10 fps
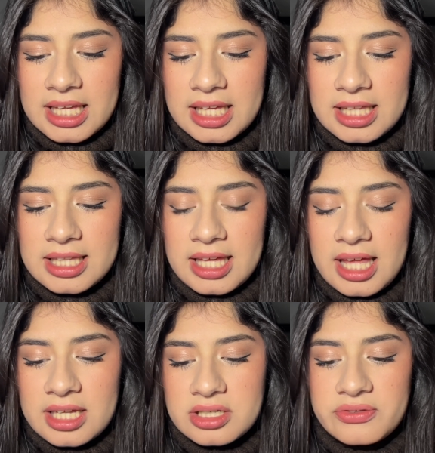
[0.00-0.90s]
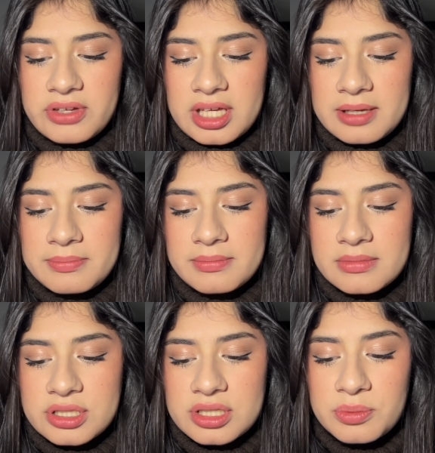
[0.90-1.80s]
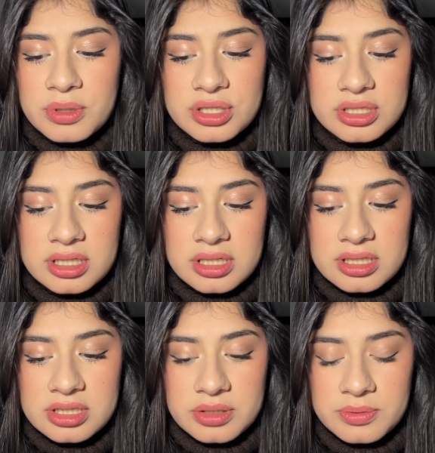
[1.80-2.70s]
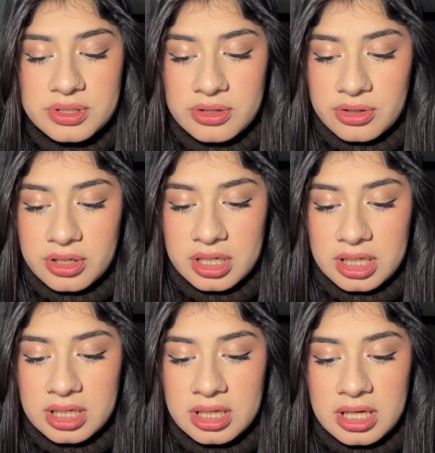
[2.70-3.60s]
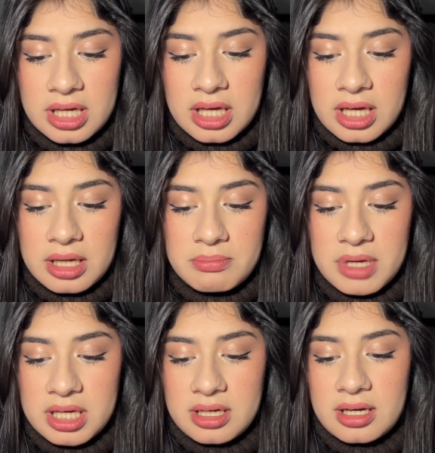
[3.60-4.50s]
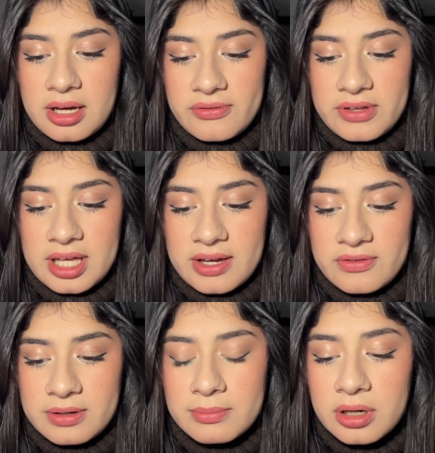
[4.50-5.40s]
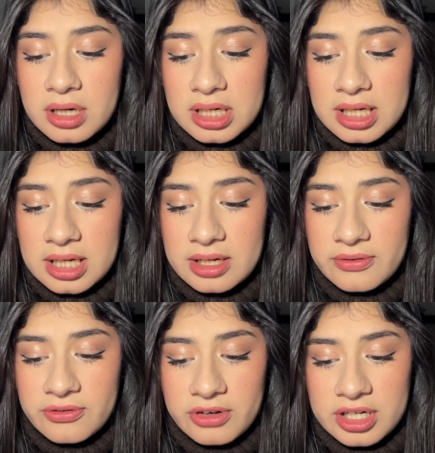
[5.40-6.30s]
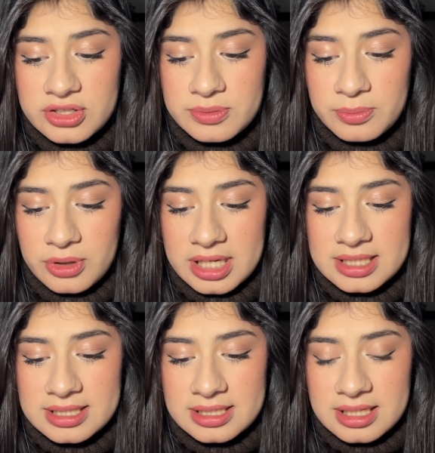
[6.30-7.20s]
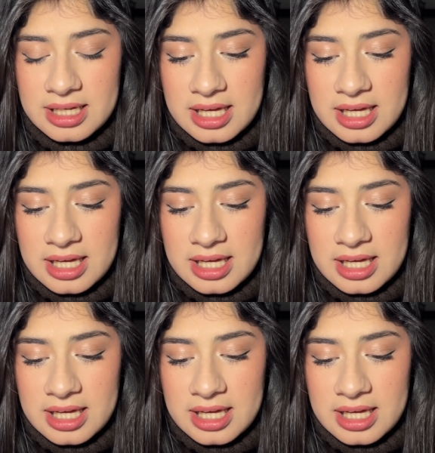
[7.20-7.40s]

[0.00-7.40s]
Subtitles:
In the age of him, she wished she was 30 and made coffee every morning in a French press.